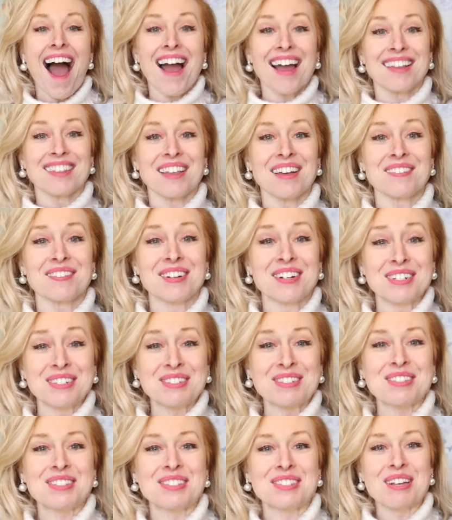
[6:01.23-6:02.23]
I love her
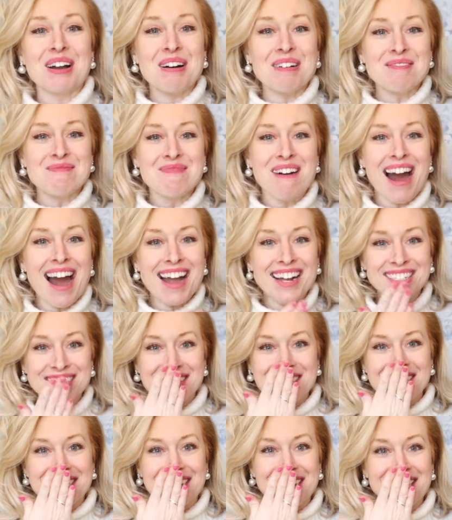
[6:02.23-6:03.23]
so
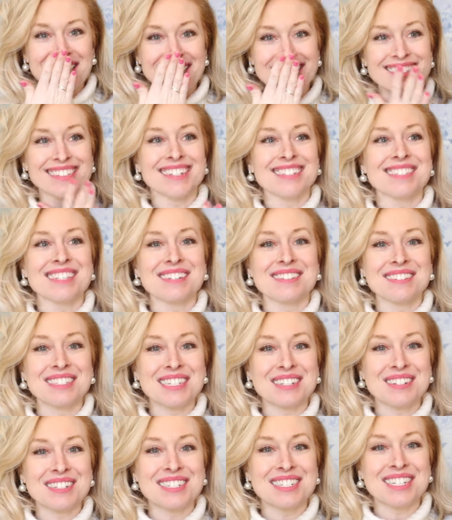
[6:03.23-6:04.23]
much. Let's go
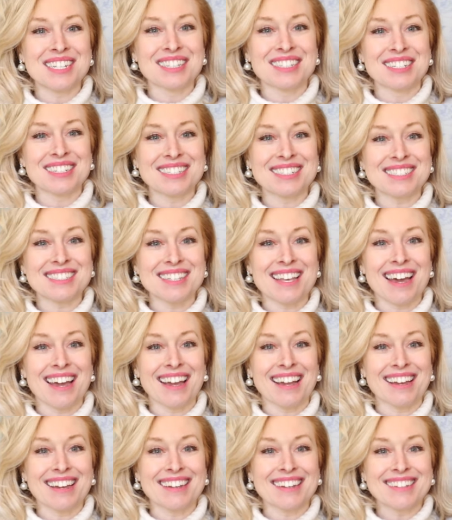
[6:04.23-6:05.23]
see what she looks
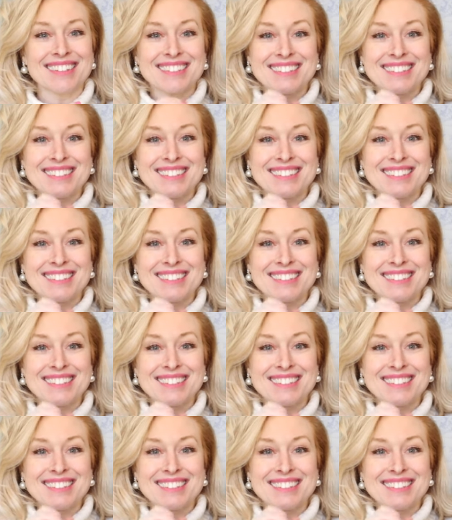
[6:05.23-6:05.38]
like.